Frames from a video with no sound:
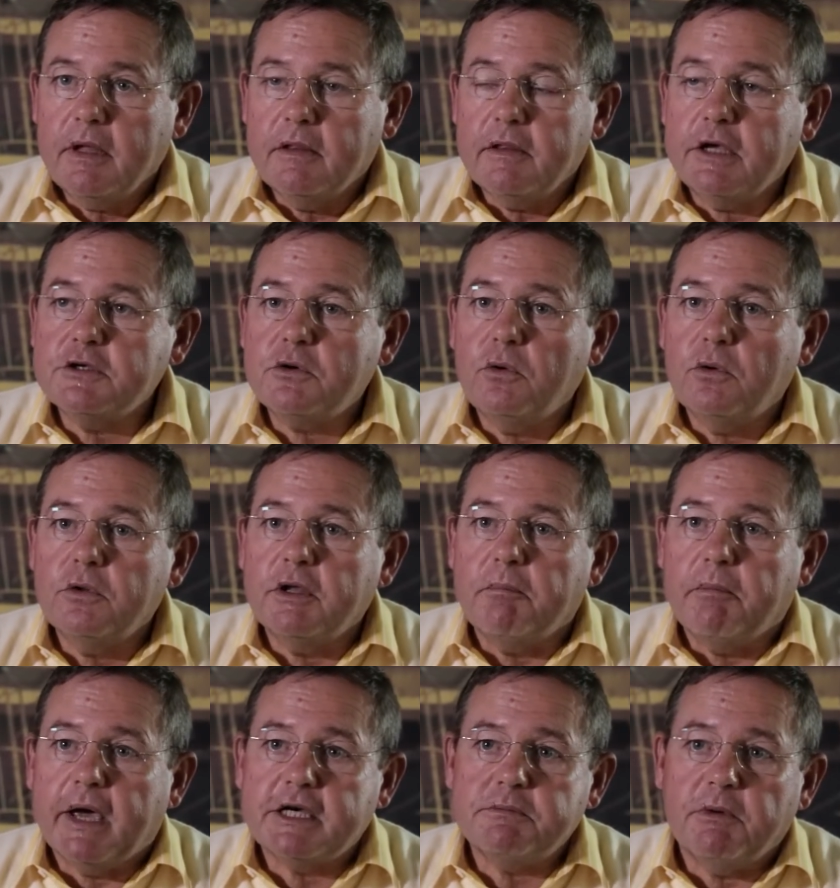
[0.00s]
That's called the
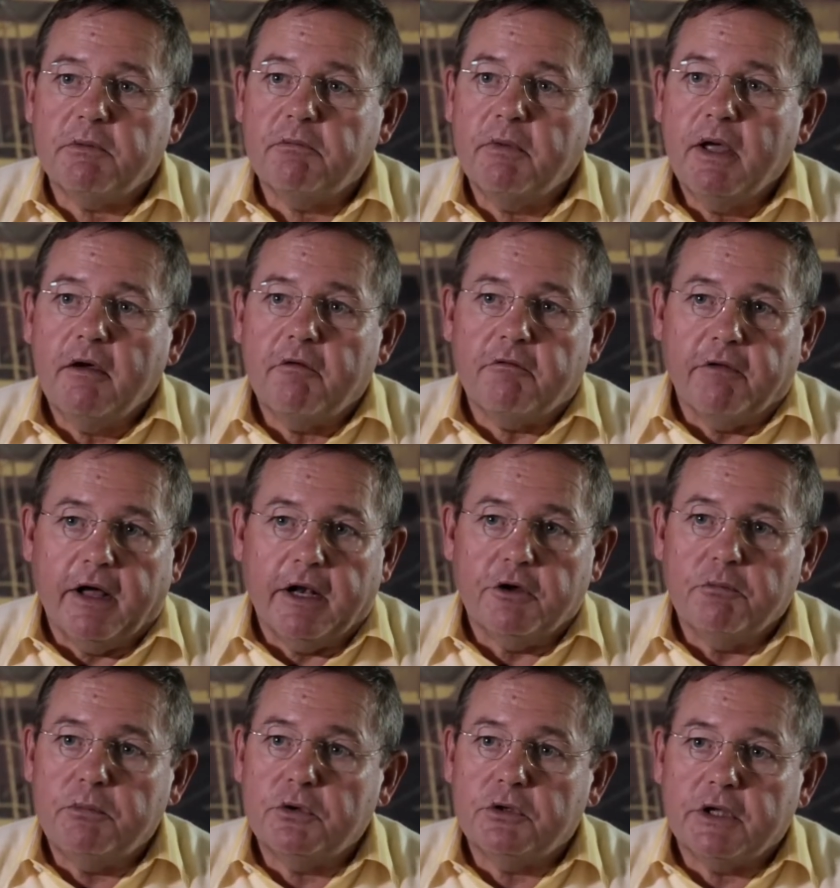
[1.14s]
maximum value
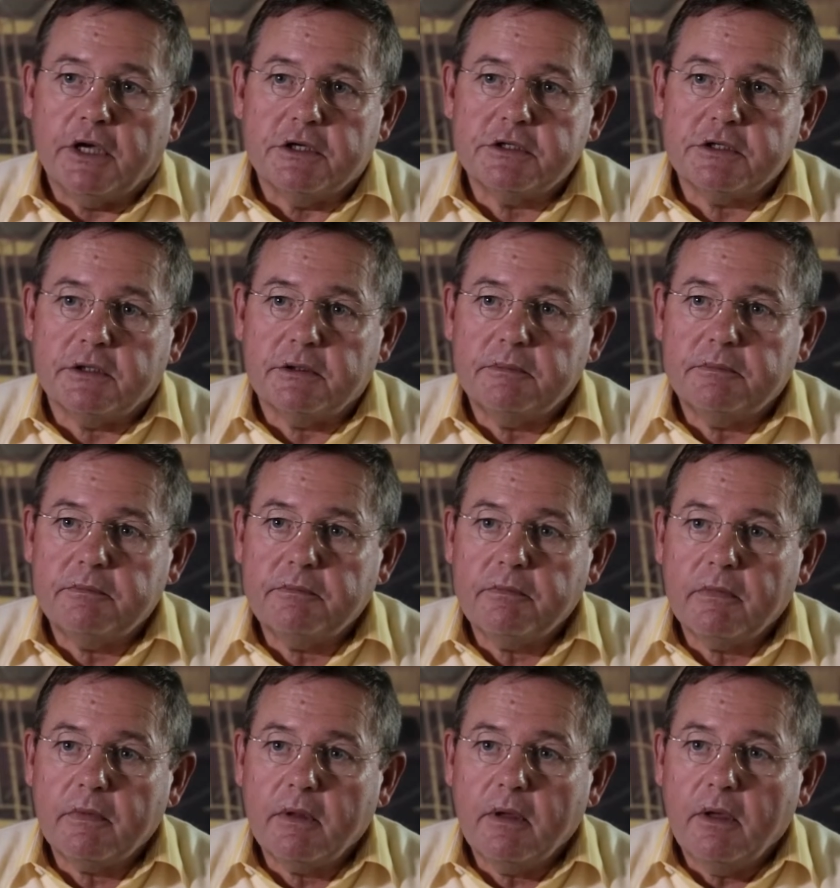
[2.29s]
potential.
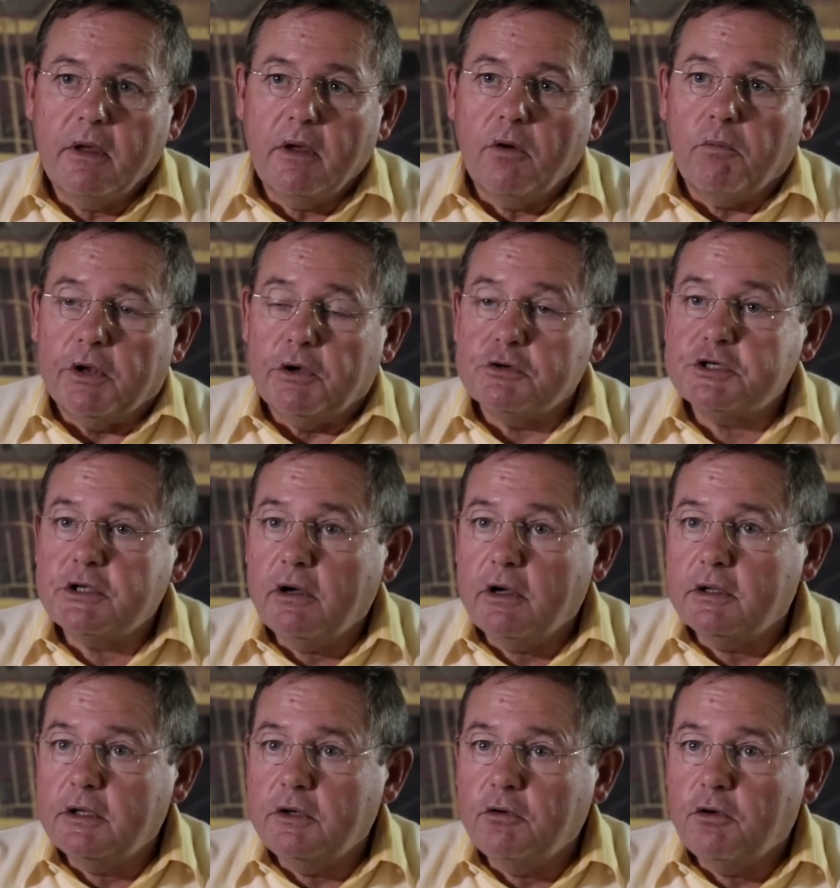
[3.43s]
When you
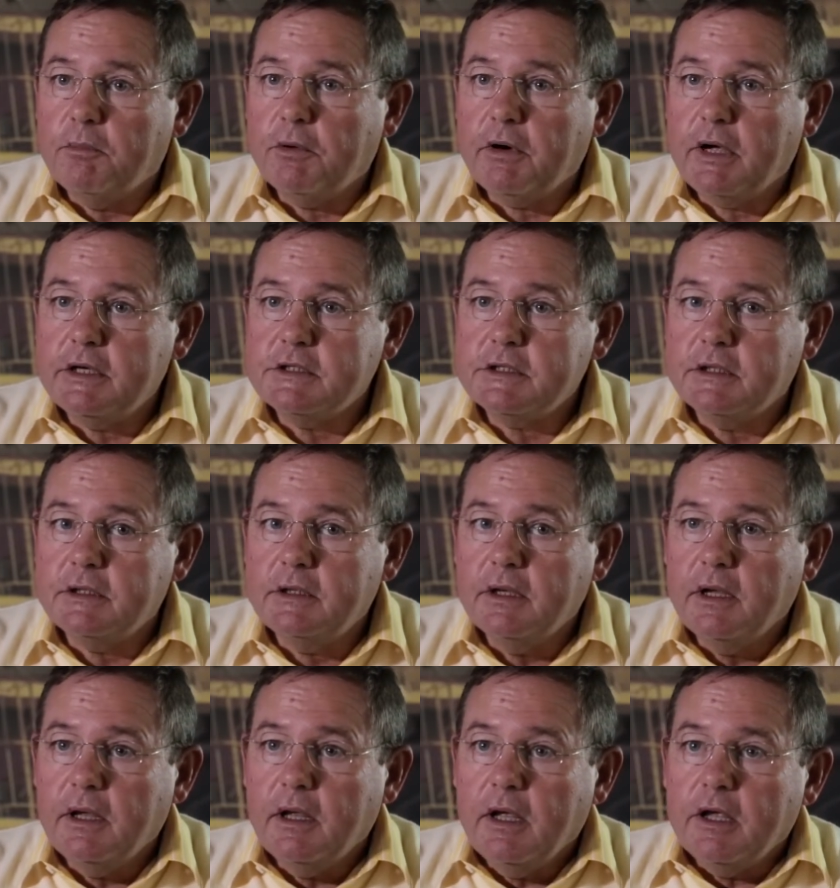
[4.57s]
start a new operation,
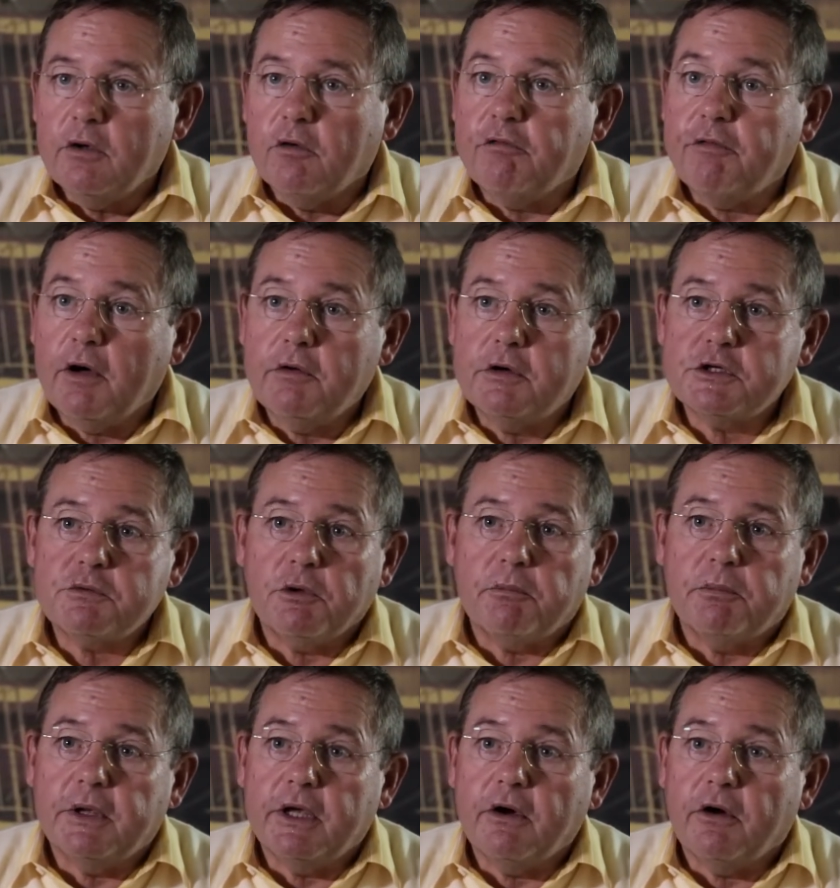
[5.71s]
your focus will
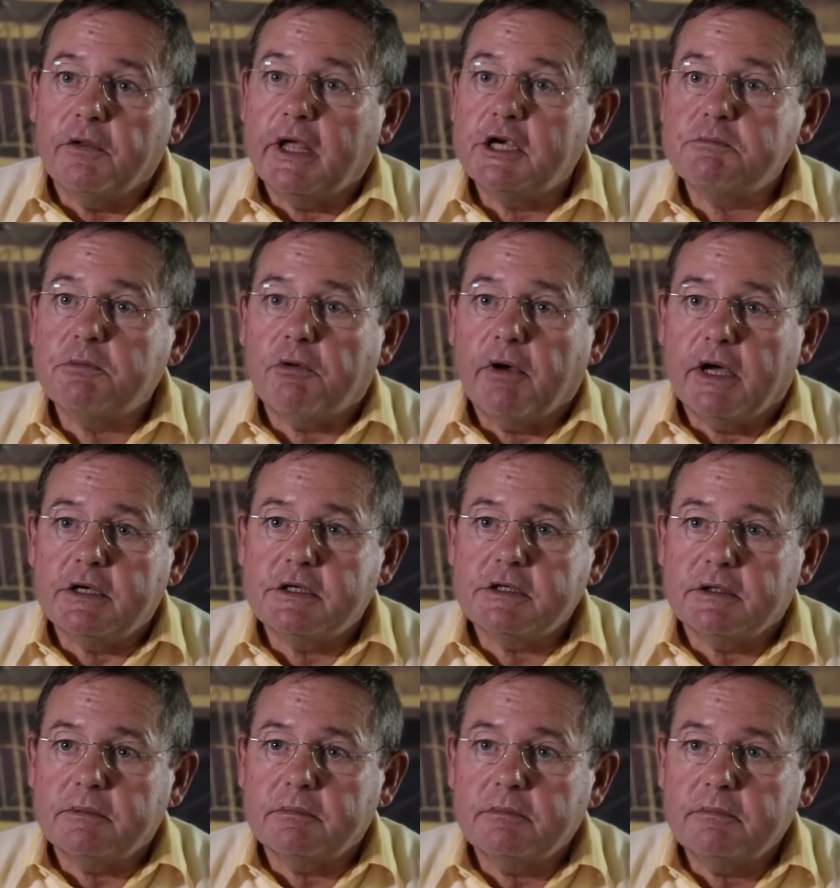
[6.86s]
be on exploration.